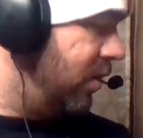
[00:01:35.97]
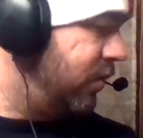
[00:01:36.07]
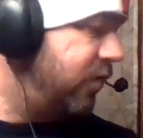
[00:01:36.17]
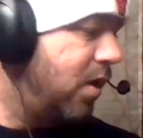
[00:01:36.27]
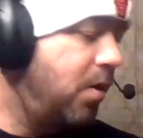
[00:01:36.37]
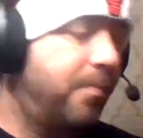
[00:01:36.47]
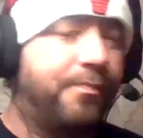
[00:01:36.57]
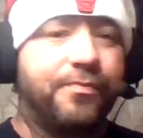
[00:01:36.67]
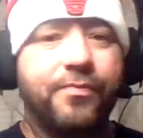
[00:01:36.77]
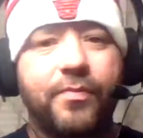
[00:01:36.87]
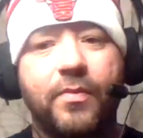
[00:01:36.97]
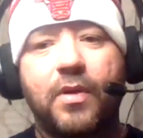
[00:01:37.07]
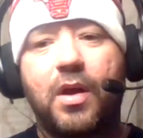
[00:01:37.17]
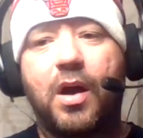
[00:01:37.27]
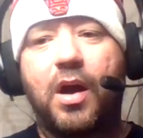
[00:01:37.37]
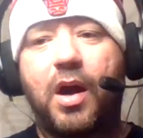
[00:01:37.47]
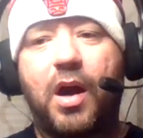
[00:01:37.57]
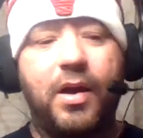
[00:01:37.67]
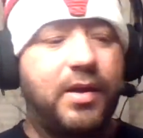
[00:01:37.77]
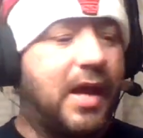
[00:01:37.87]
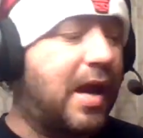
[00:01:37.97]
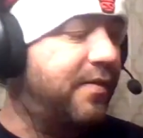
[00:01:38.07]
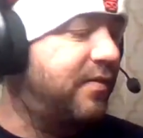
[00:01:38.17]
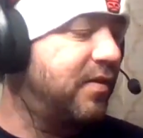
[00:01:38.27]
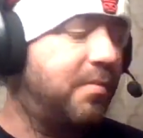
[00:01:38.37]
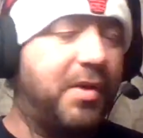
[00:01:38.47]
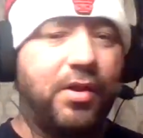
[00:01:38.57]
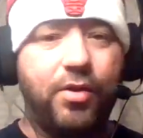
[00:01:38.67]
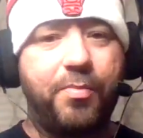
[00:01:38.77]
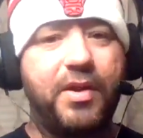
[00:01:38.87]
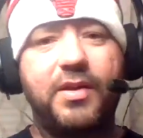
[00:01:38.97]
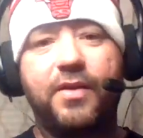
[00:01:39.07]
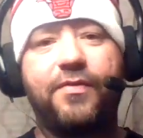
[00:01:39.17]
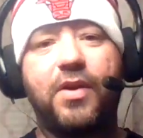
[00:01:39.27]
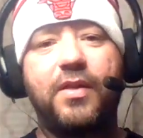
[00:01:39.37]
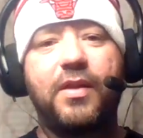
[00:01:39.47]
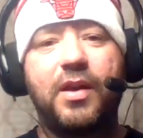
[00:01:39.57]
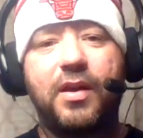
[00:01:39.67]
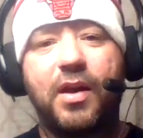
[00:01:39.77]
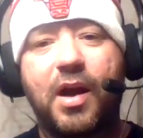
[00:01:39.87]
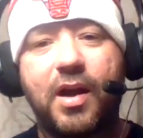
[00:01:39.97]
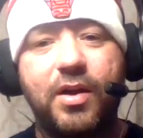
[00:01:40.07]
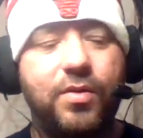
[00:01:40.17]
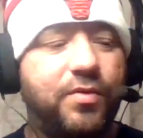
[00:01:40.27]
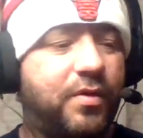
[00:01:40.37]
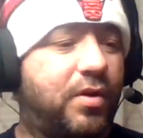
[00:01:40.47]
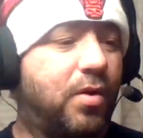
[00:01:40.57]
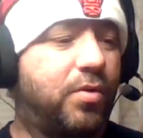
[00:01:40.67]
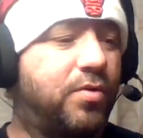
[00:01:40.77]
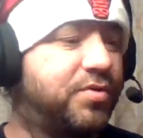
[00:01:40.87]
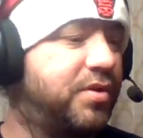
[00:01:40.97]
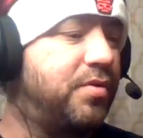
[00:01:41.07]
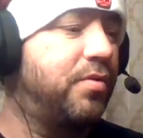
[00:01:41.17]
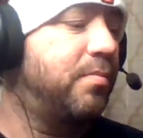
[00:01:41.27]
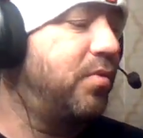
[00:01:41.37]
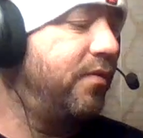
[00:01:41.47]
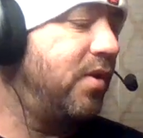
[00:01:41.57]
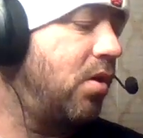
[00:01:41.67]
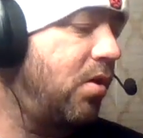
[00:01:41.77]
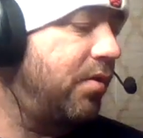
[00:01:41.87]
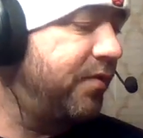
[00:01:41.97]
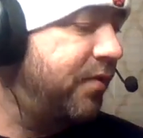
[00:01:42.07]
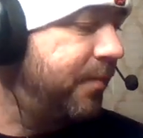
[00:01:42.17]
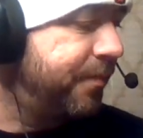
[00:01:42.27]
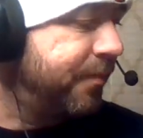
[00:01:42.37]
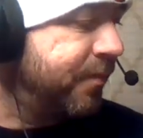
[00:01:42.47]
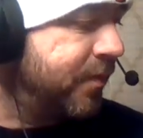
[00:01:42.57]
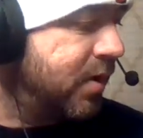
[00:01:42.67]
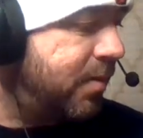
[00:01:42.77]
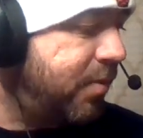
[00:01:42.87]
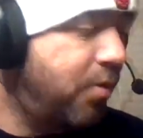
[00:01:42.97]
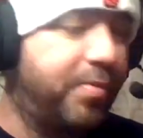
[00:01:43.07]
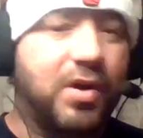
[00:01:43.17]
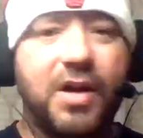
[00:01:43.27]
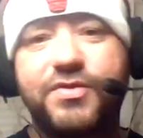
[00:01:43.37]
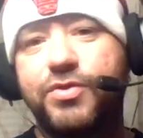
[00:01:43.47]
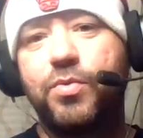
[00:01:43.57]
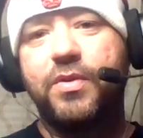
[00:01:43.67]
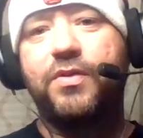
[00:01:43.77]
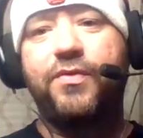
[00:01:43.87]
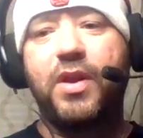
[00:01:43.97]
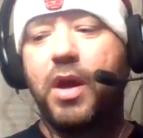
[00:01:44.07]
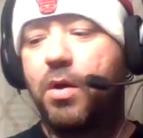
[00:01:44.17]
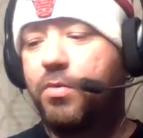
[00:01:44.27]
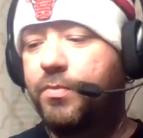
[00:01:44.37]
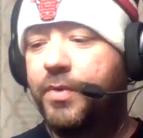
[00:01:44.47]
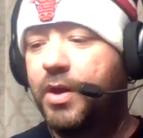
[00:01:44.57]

So, yeah, this is going to be a little bit different than I usually do the movie hauls. But hope you guys enjoy this video.